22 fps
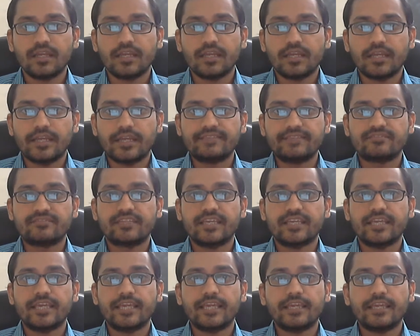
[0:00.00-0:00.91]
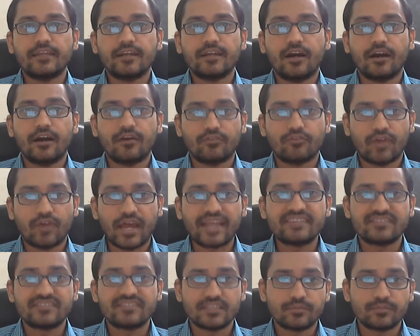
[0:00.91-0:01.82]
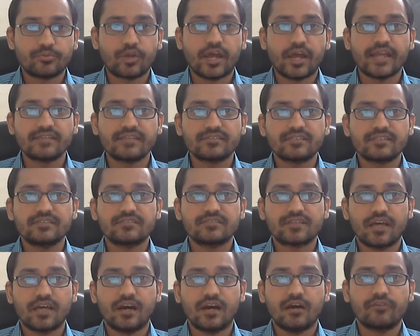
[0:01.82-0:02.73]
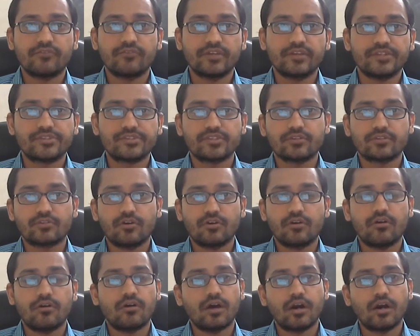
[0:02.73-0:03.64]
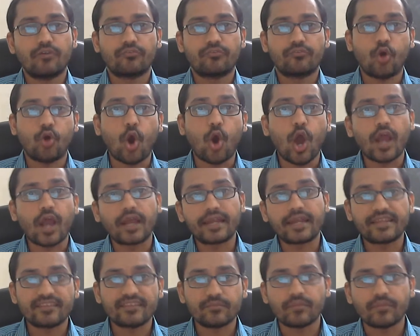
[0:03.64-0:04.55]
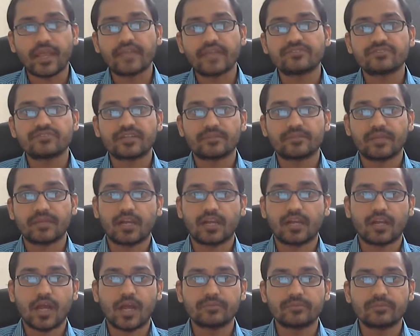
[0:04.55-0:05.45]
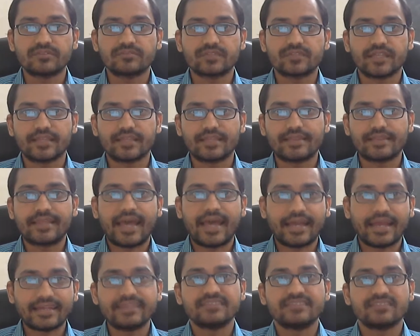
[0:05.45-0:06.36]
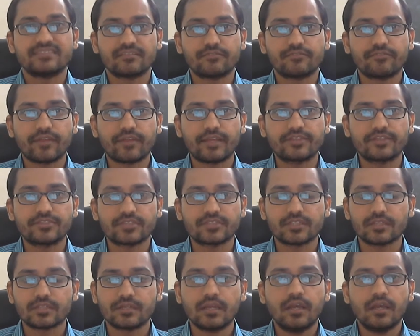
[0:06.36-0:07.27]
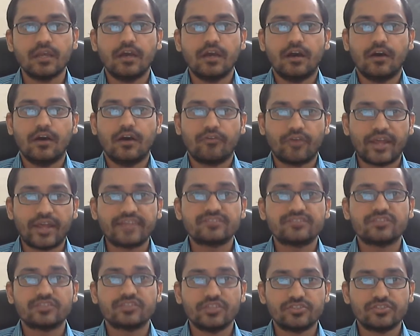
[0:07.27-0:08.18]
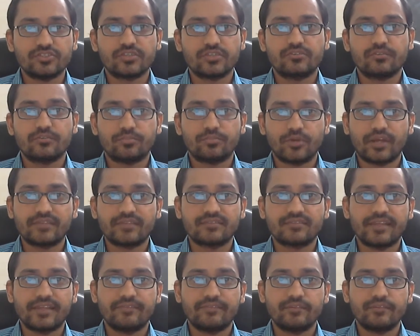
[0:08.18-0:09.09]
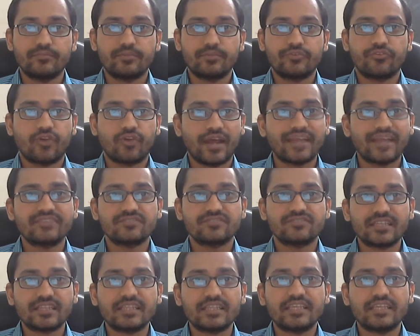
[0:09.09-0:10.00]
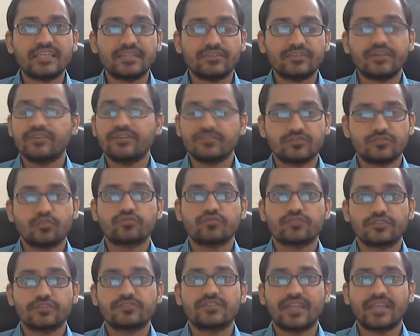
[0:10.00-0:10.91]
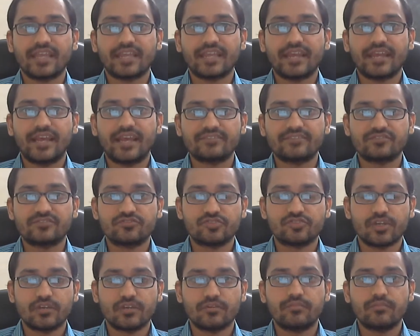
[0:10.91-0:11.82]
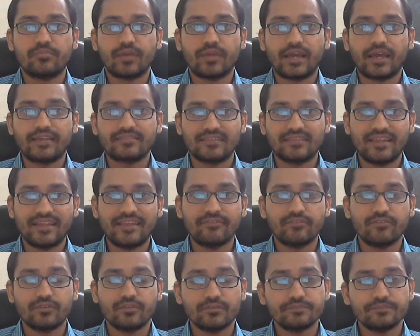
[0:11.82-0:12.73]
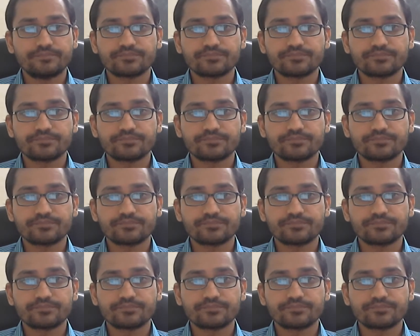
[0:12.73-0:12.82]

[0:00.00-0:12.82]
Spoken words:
is the rising prices, which, you know, wrongly the mainstream economists say that is inflation, rise in the general price level. But rise in the, there is no such thing as a general price level,